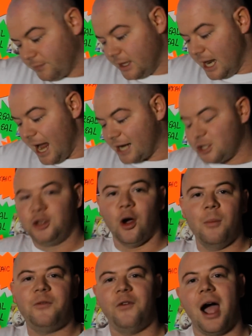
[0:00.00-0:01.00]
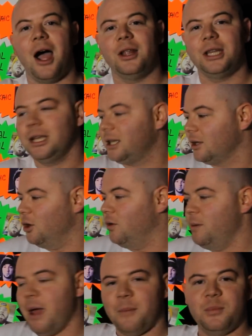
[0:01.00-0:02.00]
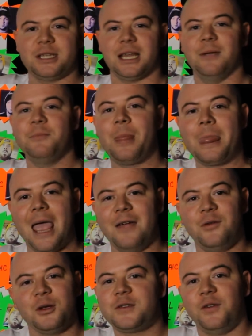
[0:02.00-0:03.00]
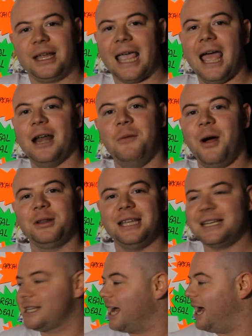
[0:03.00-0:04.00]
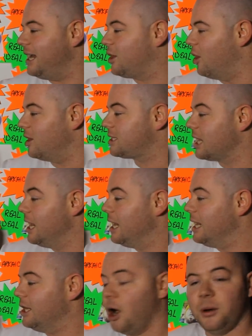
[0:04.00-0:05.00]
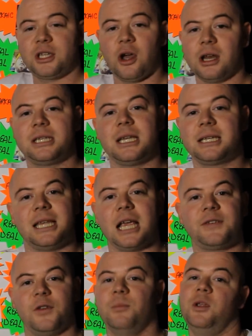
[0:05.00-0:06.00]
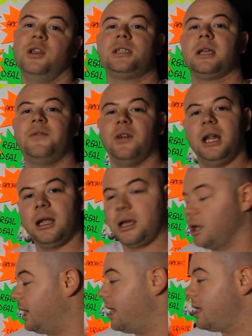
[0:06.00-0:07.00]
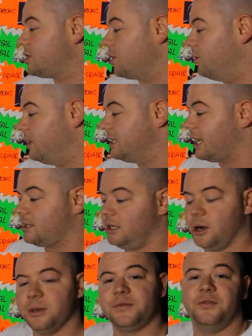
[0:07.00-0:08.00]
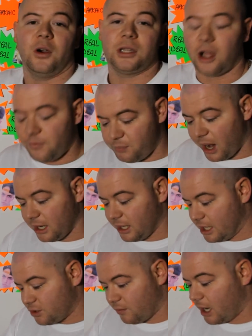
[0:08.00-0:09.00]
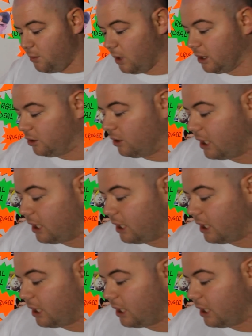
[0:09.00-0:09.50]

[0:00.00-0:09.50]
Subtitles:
next, Dumbfounded. Who remembers him? Everyone's forgetting about this guy because, you know, he's got a successful music career, so he's fucked off battling is right, well done,